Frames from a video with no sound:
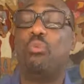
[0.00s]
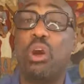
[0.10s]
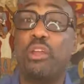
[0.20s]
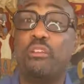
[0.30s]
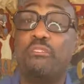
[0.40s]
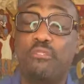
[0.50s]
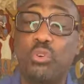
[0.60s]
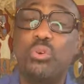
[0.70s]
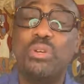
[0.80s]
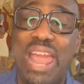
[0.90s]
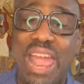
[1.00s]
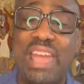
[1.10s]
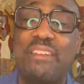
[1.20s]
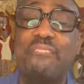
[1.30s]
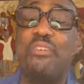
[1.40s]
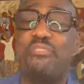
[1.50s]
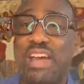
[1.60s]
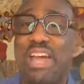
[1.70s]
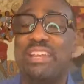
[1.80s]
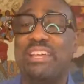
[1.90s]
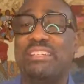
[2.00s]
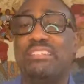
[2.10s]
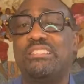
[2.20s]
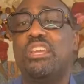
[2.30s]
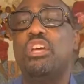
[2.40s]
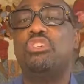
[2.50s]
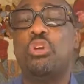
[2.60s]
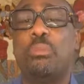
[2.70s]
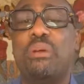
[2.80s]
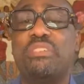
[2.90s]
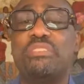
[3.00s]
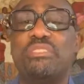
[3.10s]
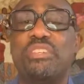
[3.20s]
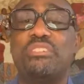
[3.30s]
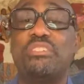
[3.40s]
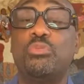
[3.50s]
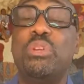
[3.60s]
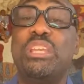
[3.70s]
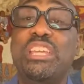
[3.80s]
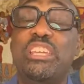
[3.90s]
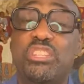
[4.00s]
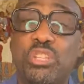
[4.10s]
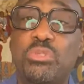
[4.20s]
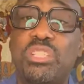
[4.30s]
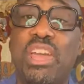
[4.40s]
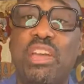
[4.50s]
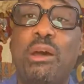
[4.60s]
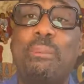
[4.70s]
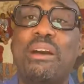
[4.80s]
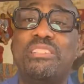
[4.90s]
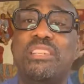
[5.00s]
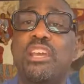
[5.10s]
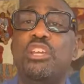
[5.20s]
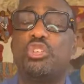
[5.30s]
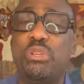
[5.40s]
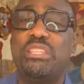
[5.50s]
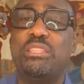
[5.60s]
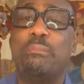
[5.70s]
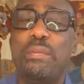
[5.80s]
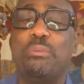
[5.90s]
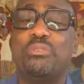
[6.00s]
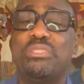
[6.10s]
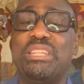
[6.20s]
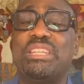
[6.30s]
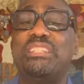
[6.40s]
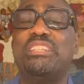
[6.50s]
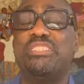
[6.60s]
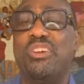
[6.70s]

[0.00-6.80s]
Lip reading: for water, food, and for finances. So, brothers and sisters, we need you to help us treat the people's needs